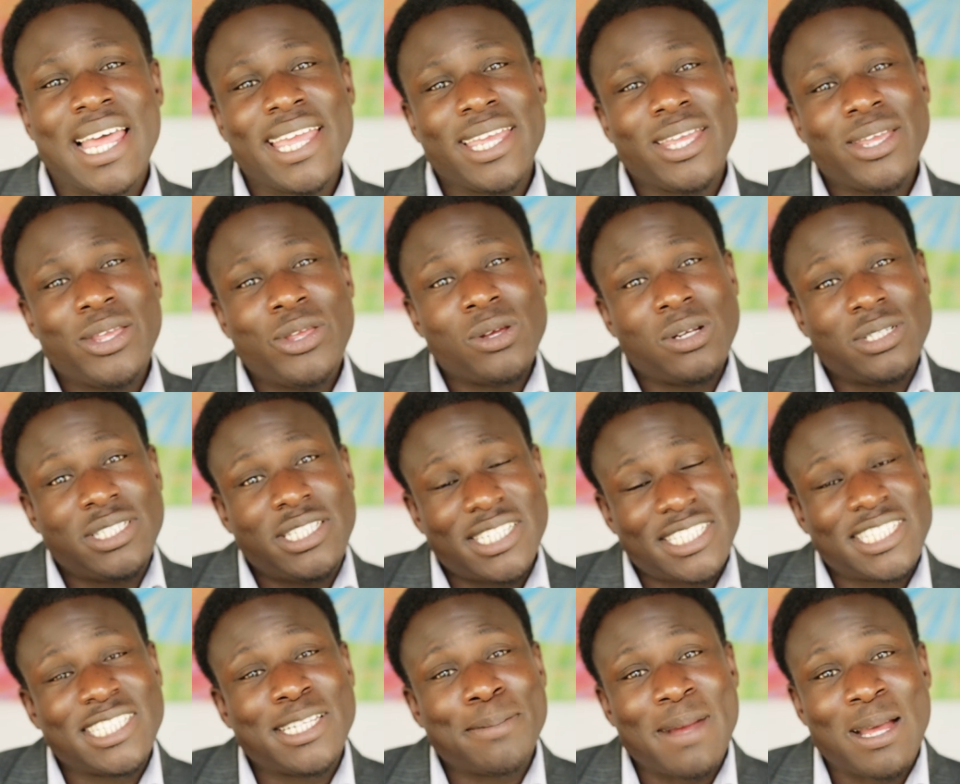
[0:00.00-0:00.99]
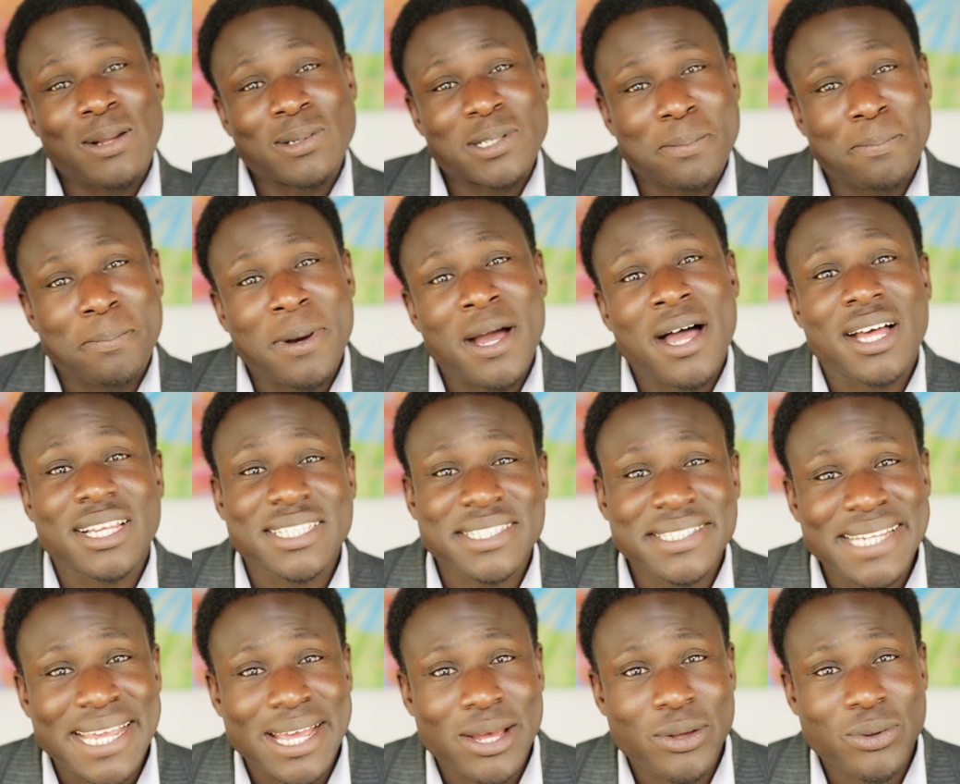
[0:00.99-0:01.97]
like you're just about to
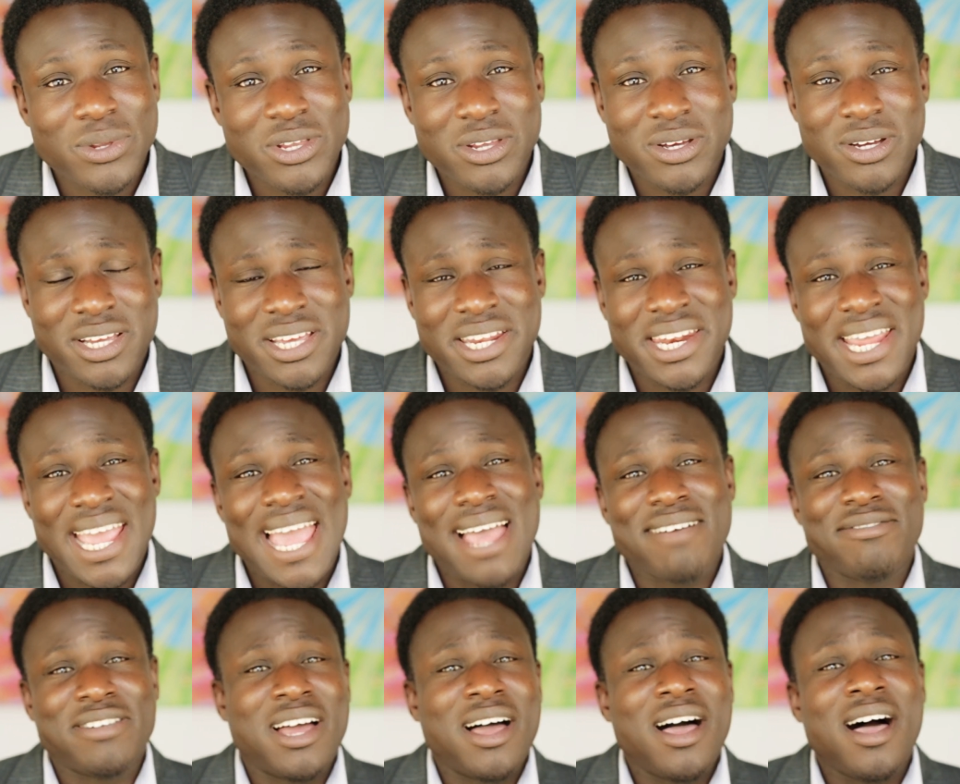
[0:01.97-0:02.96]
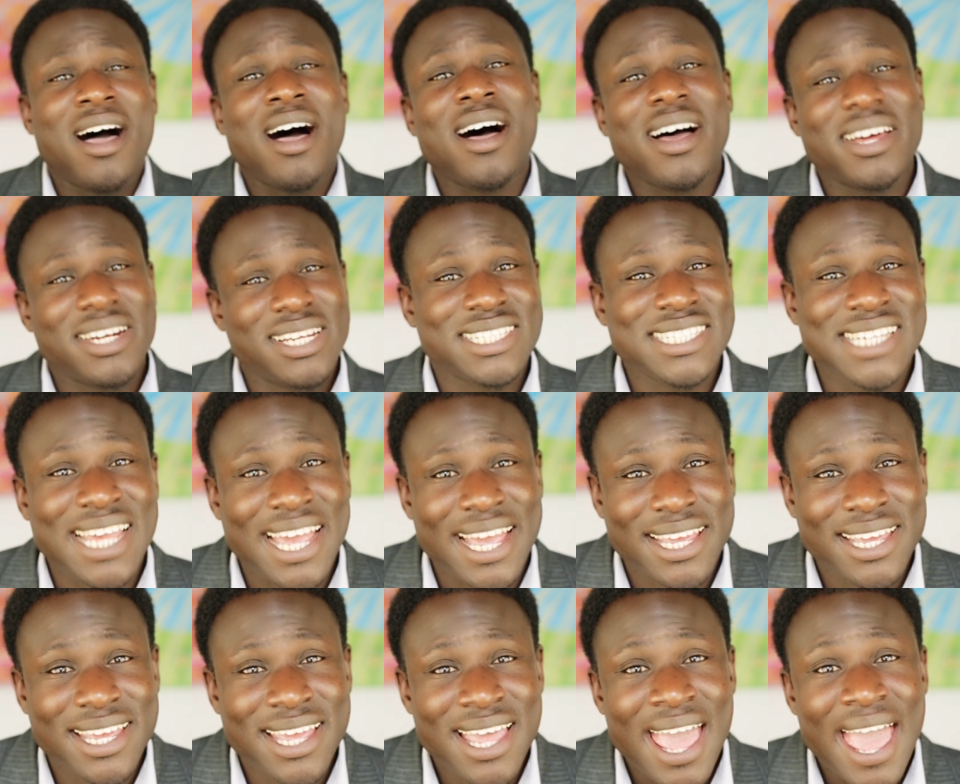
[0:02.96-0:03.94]
pass out. You're gonna have a heart
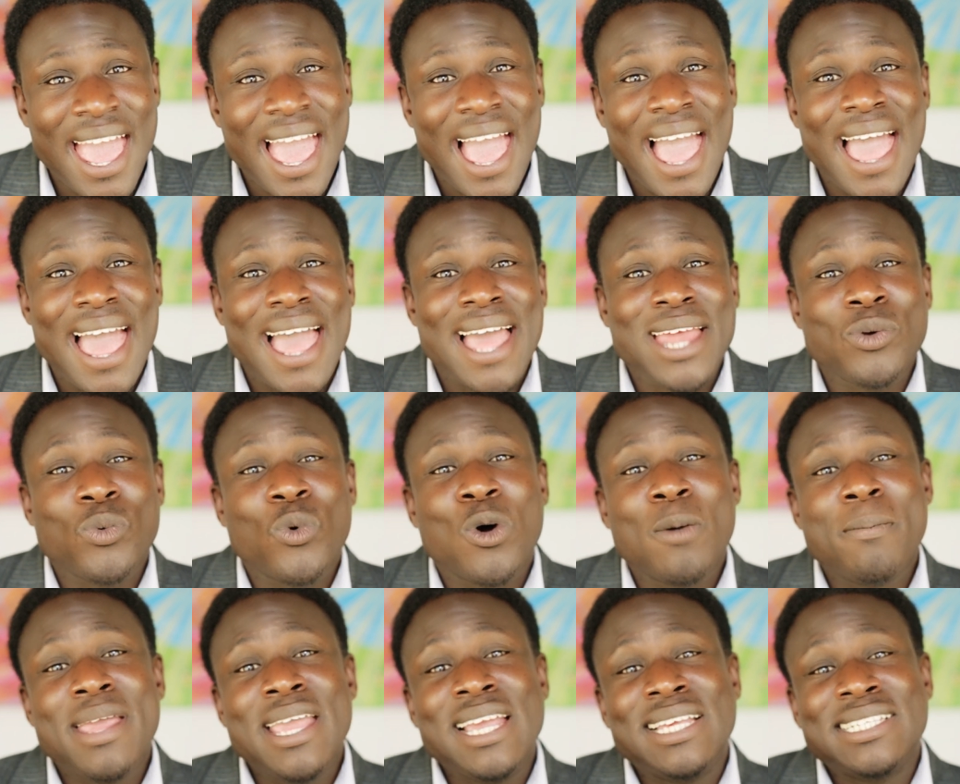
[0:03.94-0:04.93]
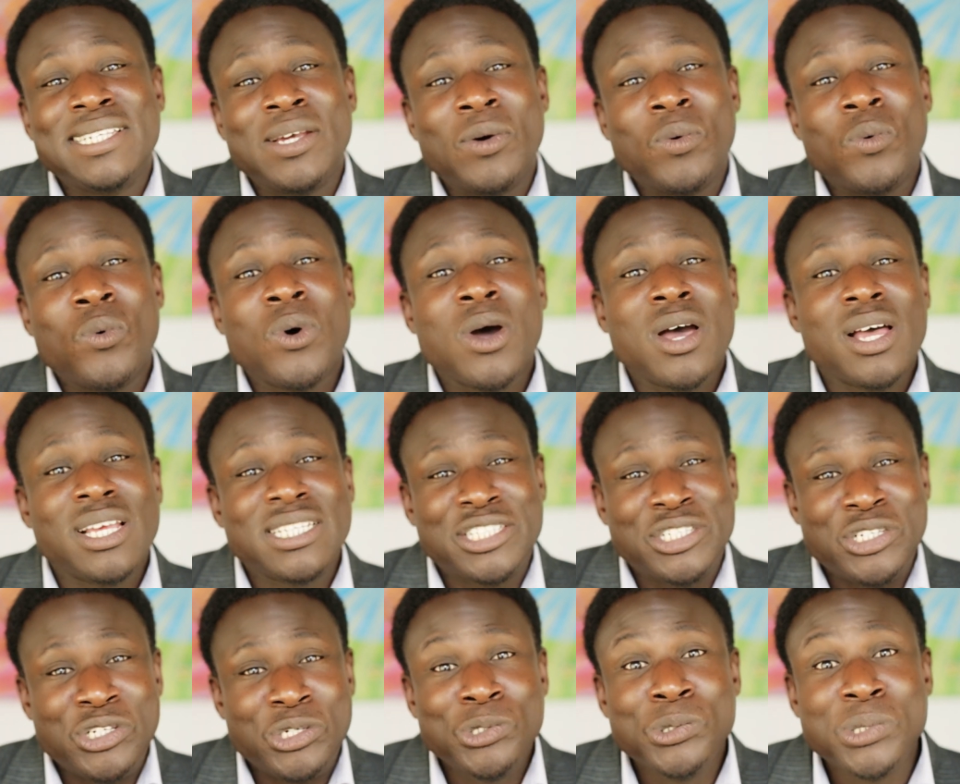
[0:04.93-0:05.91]
attack. And what makes it
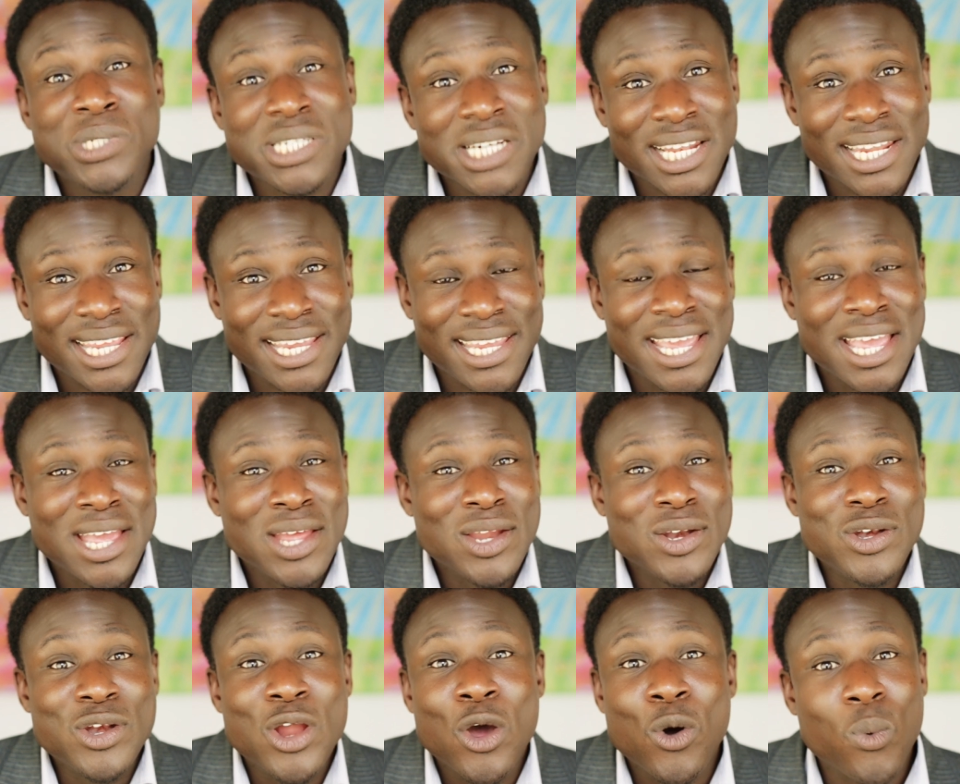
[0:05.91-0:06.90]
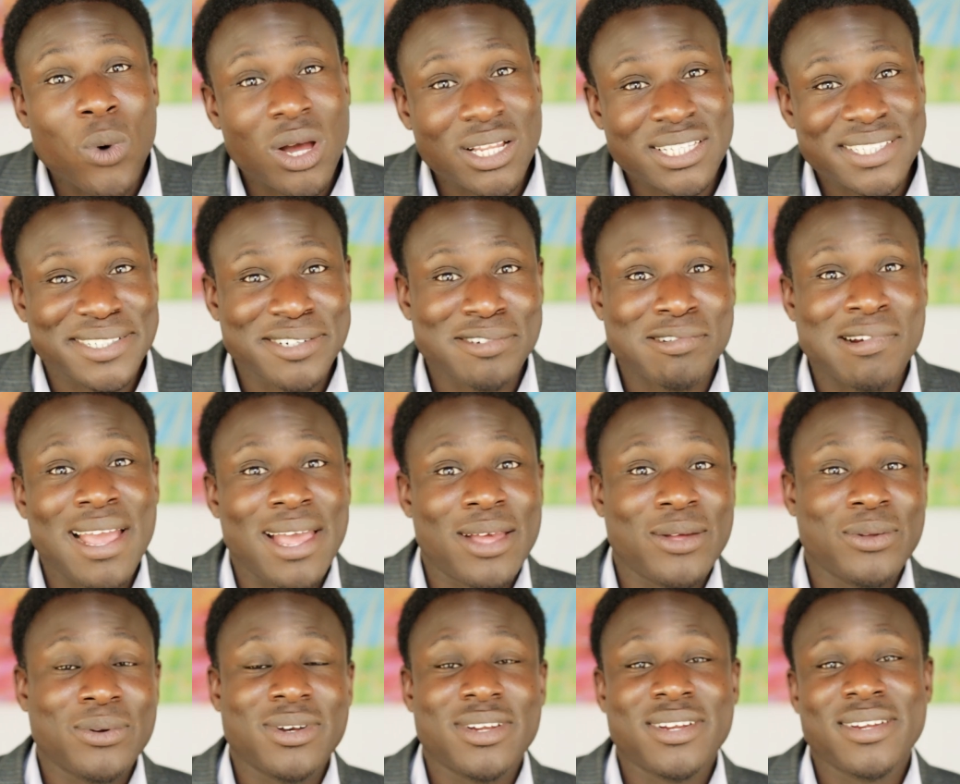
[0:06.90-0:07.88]
worse, usually no one's
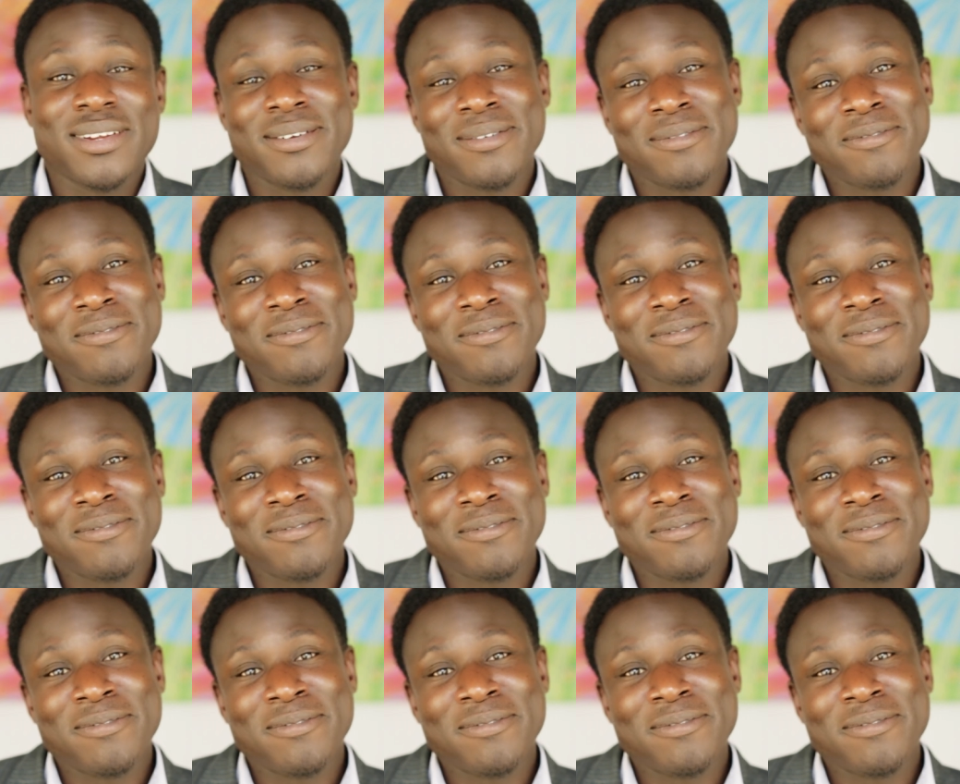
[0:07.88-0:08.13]
around.